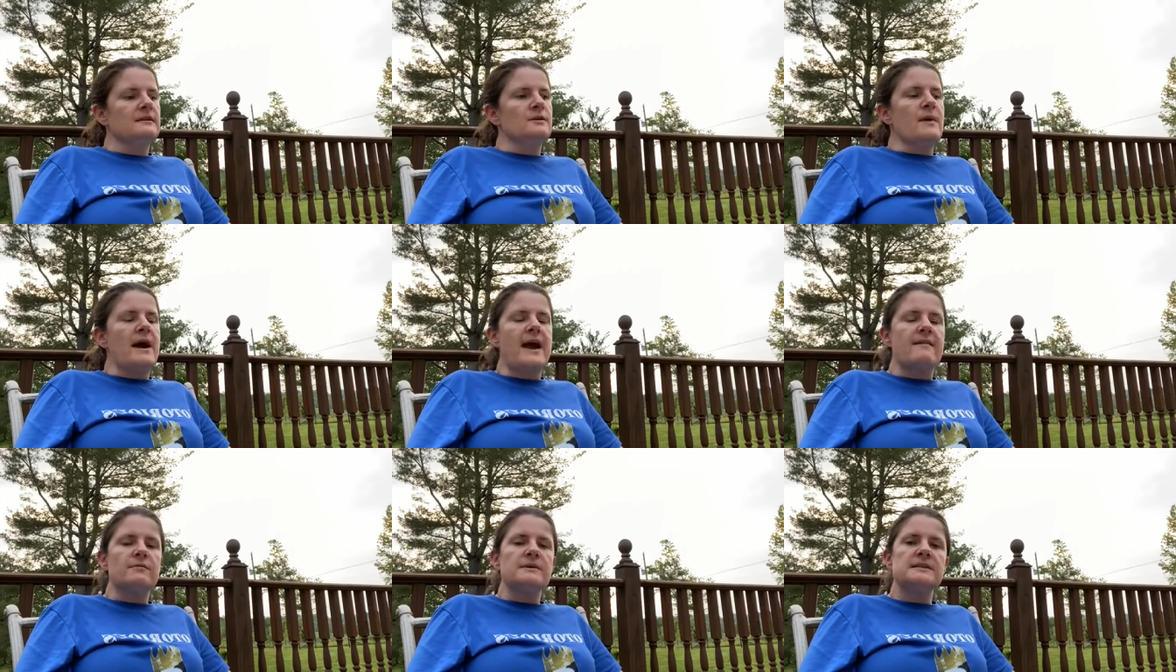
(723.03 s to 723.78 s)
you might
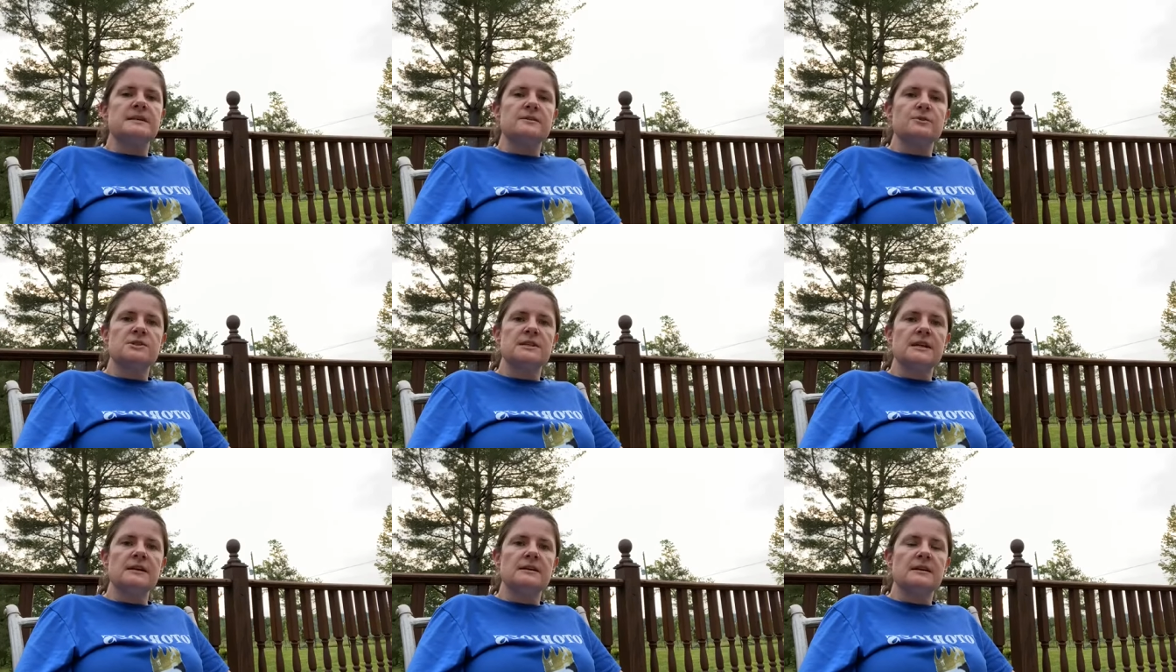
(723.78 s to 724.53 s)
have a
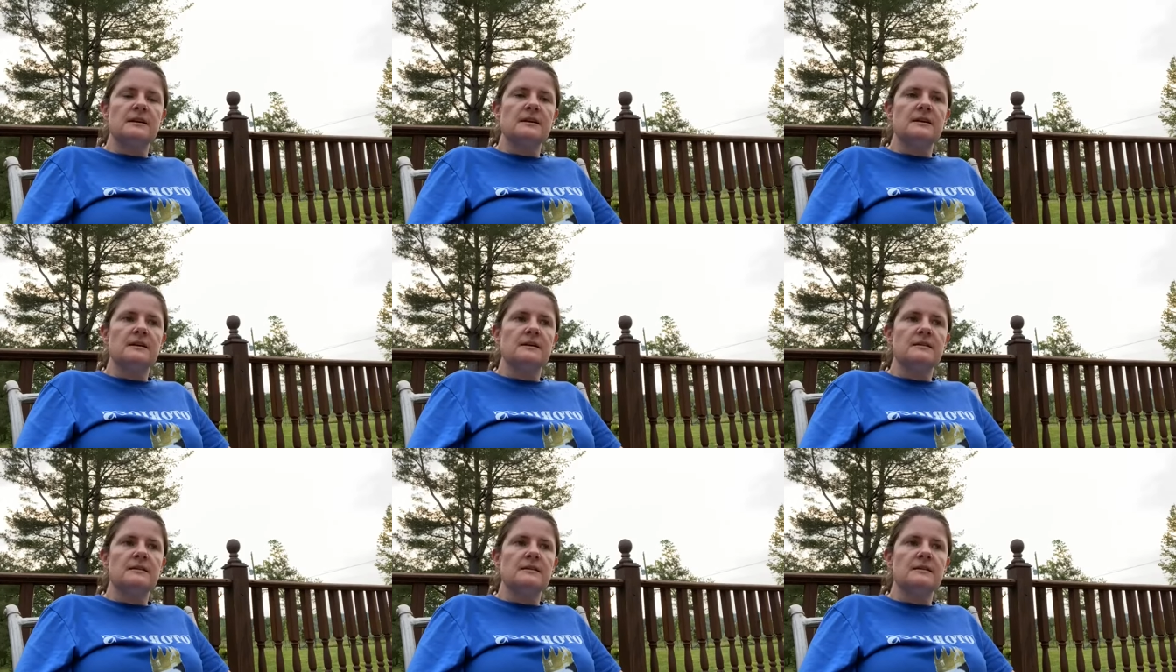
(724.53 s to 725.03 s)
misunderstanding